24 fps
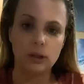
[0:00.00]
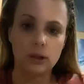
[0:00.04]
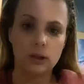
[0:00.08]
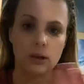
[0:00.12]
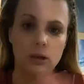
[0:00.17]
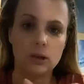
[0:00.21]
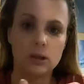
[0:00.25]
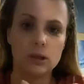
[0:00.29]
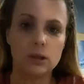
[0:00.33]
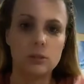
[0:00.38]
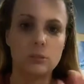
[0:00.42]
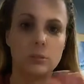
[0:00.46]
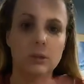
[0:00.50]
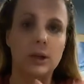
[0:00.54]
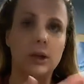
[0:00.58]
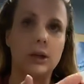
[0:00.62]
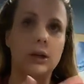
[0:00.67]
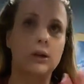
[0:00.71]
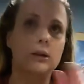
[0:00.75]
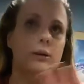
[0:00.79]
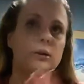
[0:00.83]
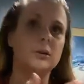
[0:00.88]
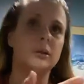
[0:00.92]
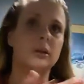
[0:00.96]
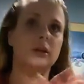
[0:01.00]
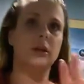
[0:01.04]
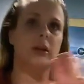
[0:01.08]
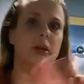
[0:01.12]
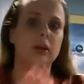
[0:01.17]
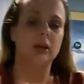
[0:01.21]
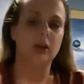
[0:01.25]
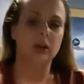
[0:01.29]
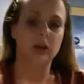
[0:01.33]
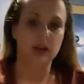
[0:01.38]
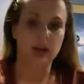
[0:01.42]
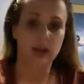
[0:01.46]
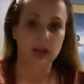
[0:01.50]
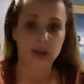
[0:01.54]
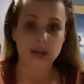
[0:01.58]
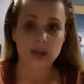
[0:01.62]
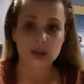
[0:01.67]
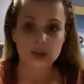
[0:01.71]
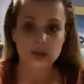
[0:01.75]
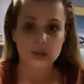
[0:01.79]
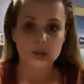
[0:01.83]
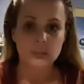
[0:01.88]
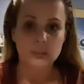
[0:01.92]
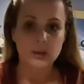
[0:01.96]
onto my hair. It
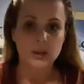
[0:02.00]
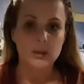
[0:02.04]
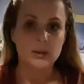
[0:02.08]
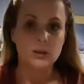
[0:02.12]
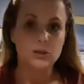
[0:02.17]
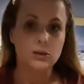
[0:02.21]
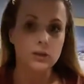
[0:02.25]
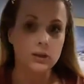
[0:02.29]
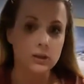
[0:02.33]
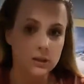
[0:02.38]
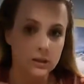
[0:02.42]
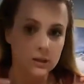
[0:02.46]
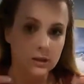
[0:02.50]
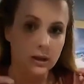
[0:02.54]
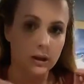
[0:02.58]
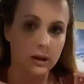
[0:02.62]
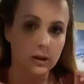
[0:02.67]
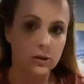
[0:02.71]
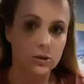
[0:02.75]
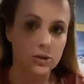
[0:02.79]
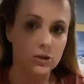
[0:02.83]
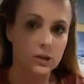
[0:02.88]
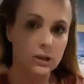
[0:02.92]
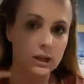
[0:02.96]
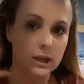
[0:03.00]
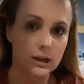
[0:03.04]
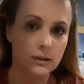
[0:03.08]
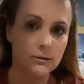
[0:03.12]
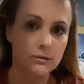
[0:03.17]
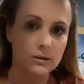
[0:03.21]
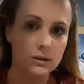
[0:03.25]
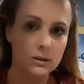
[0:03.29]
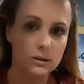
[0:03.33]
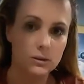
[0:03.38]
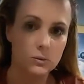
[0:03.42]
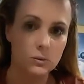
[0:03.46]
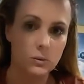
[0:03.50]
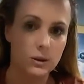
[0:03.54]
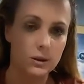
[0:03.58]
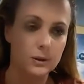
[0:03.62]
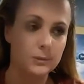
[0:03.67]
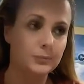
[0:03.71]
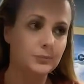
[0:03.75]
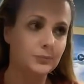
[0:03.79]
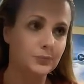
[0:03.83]
actually penetrates the hair shaft as well,